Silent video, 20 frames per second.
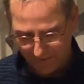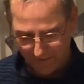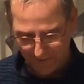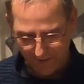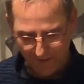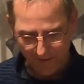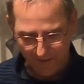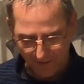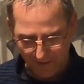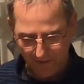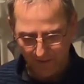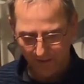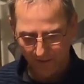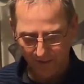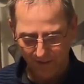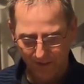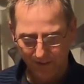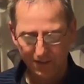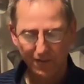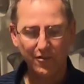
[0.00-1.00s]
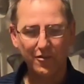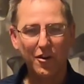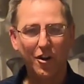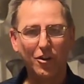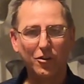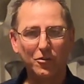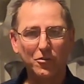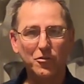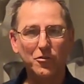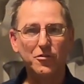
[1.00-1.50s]
yeah, it's
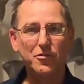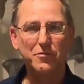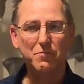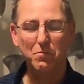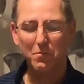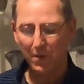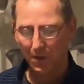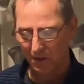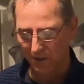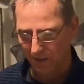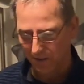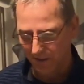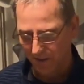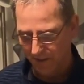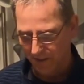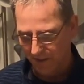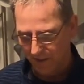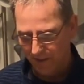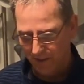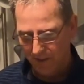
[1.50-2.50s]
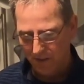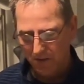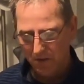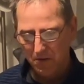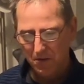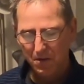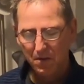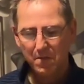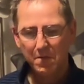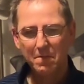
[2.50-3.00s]
all good, but
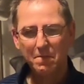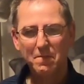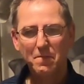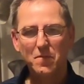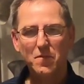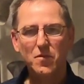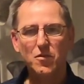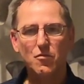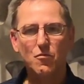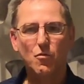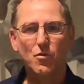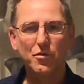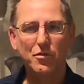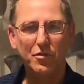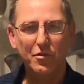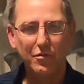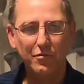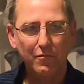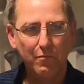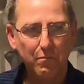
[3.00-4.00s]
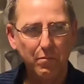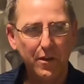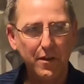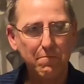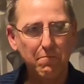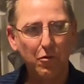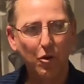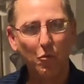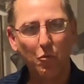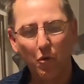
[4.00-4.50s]

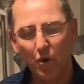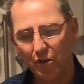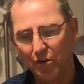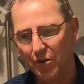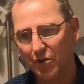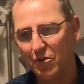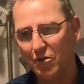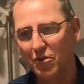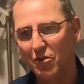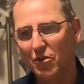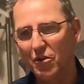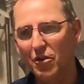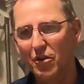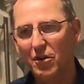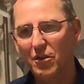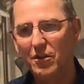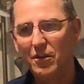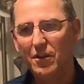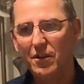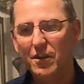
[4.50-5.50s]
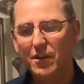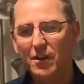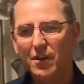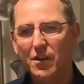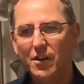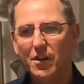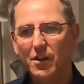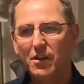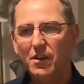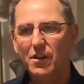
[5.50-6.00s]
people want to know
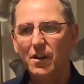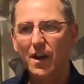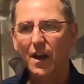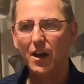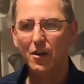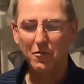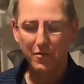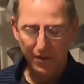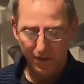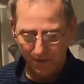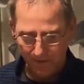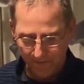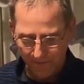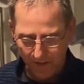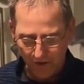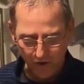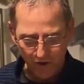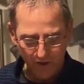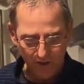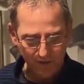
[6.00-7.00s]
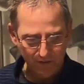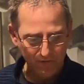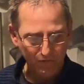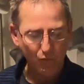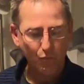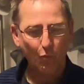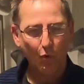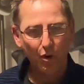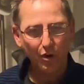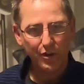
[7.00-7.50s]
how are you fishing,
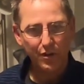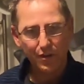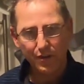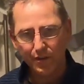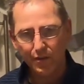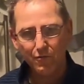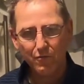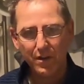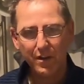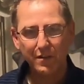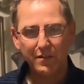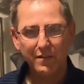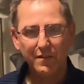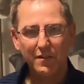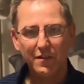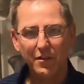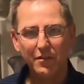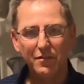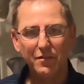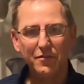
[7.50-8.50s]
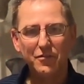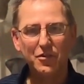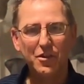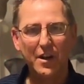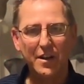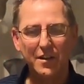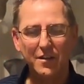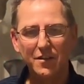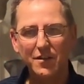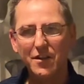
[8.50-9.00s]
what you're doing, and
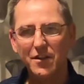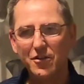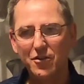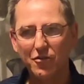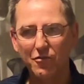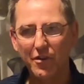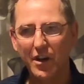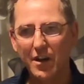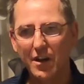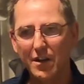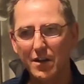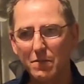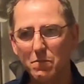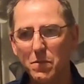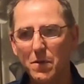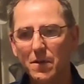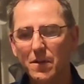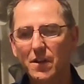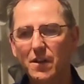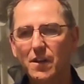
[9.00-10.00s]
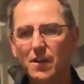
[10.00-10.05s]
try and describe,